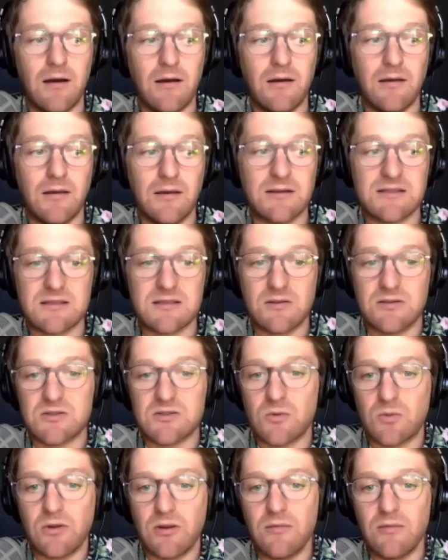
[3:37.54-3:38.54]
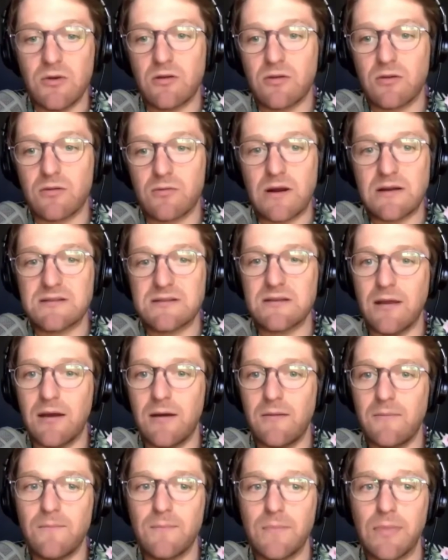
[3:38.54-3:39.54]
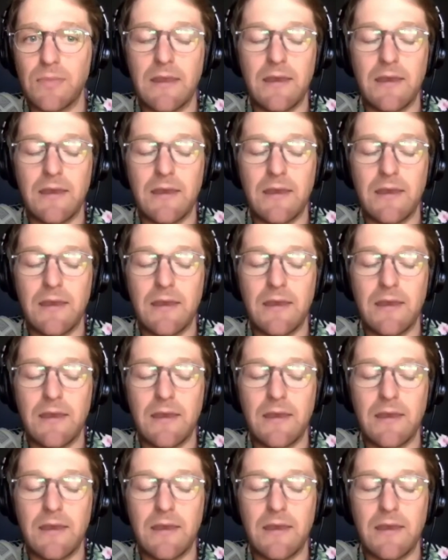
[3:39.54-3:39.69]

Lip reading: It's a really big threat to them.